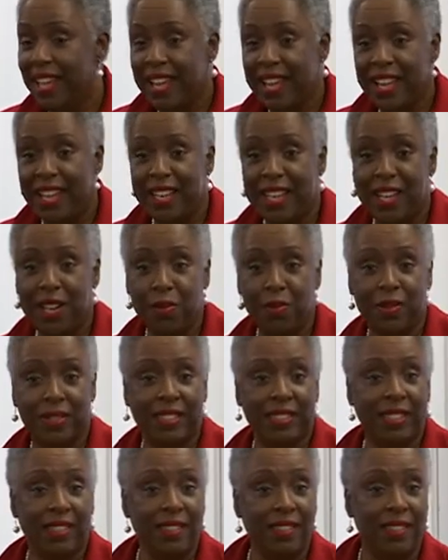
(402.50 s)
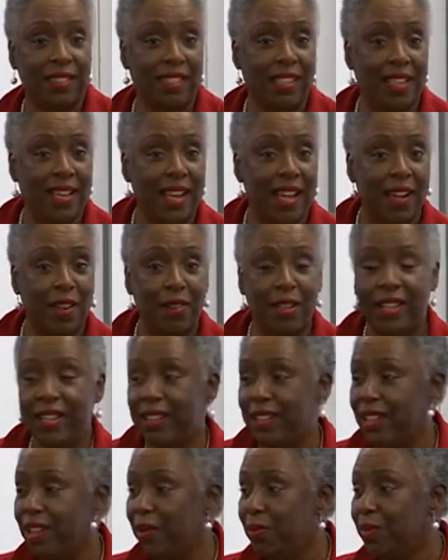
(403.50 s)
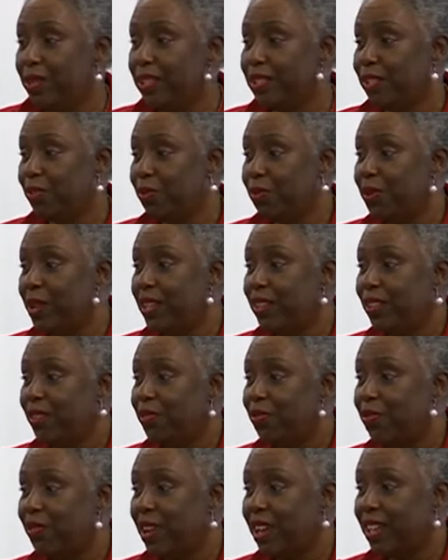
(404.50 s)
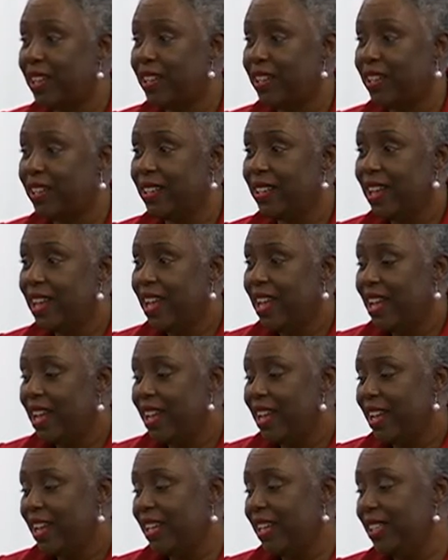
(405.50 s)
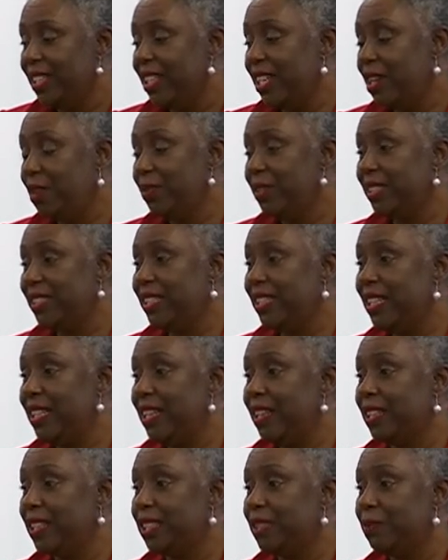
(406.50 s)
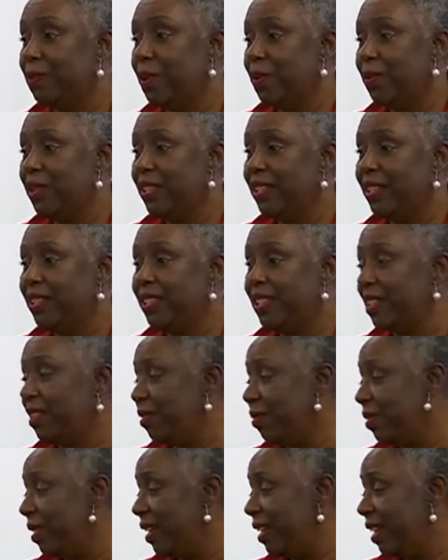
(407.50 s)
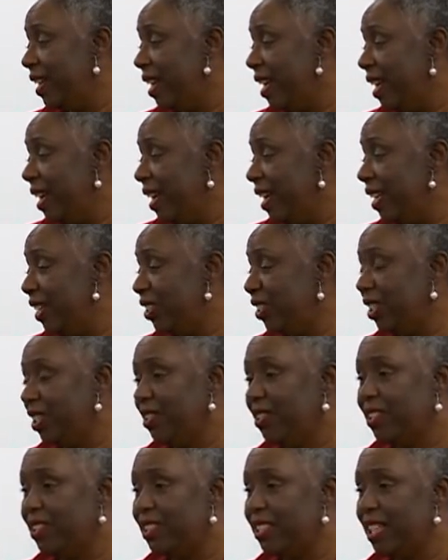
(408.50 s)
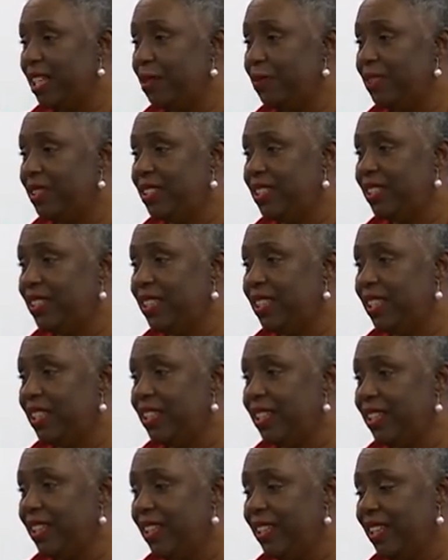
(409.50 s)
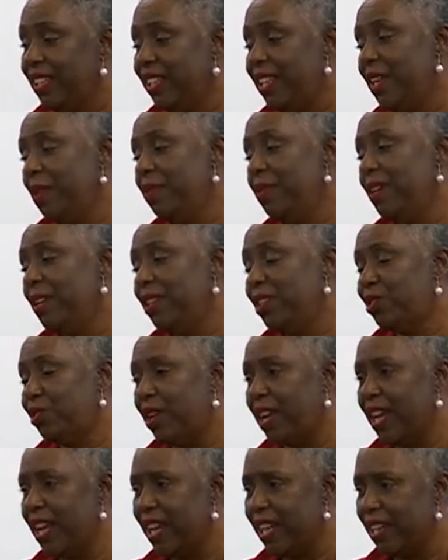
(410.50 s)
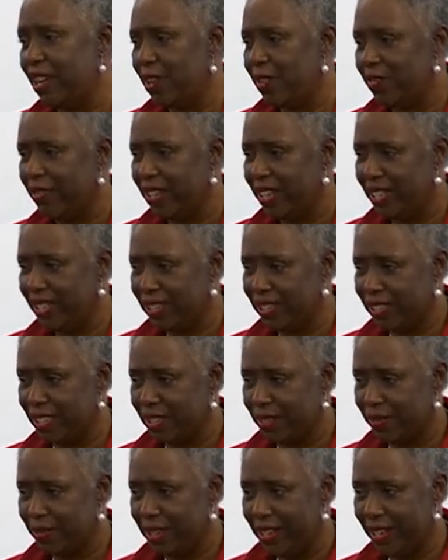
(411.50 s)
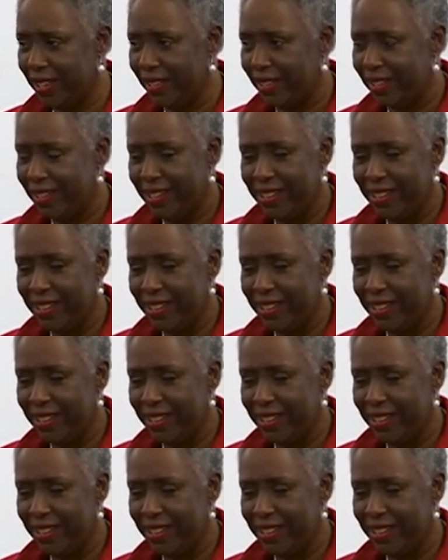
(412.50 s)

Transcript: and he was looking out, and there was Aretha Franklin and he was in there smoking a cigarette. And she looked at him and she said, Give me a drag off of that cigarette.